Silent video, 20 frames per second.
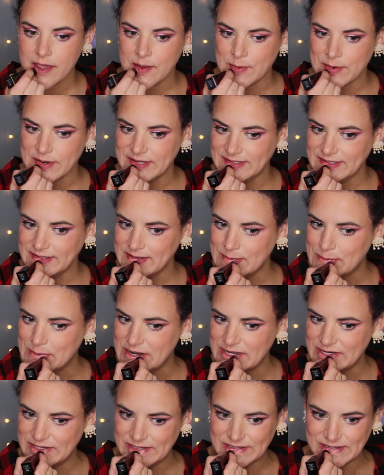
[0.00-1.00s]
I recently
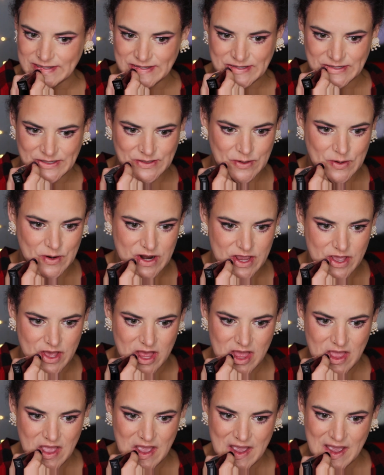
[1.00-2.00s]
watched a
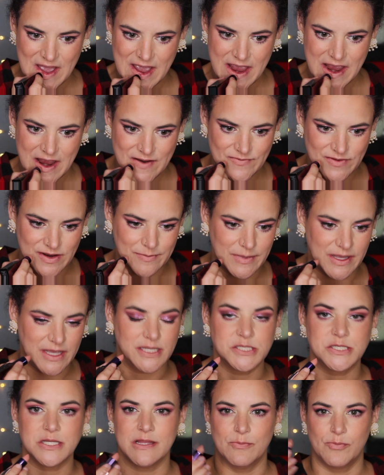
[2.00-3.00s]
tutorial from
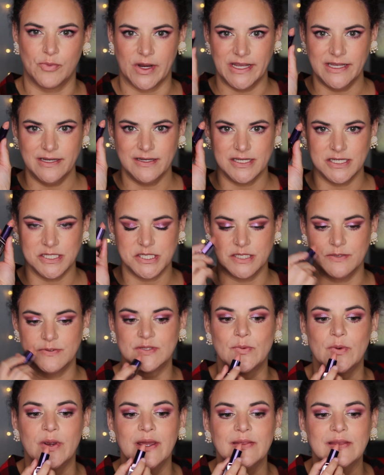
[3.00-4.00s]
Angela Bright, and she
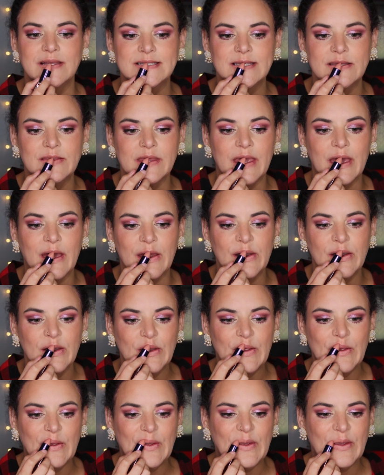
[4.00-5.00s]
was wearing this at the
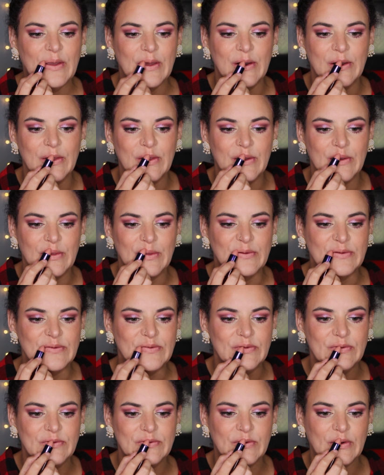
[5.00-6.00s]
end, and I thought it looked
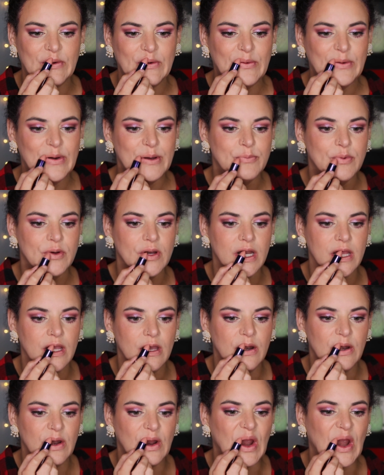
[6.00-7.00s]
so
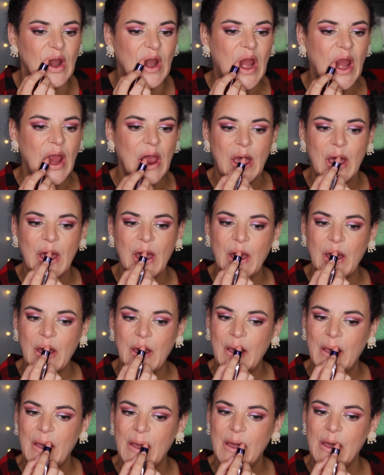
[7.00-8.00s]
pretty on her
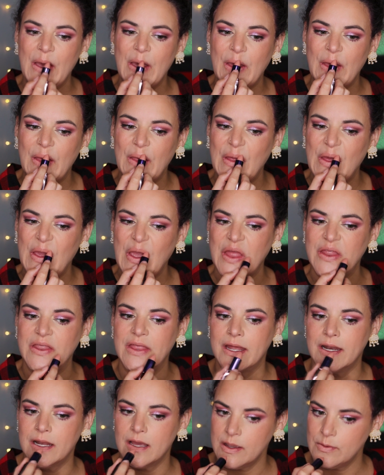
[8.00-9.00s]

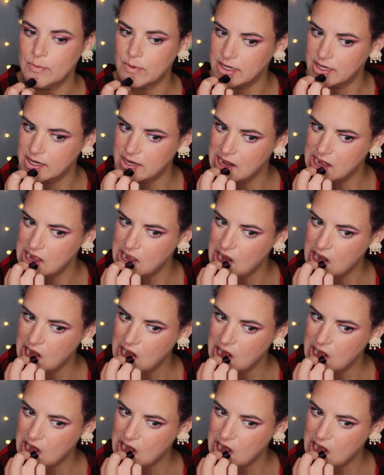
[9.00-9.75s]
that I wanted it.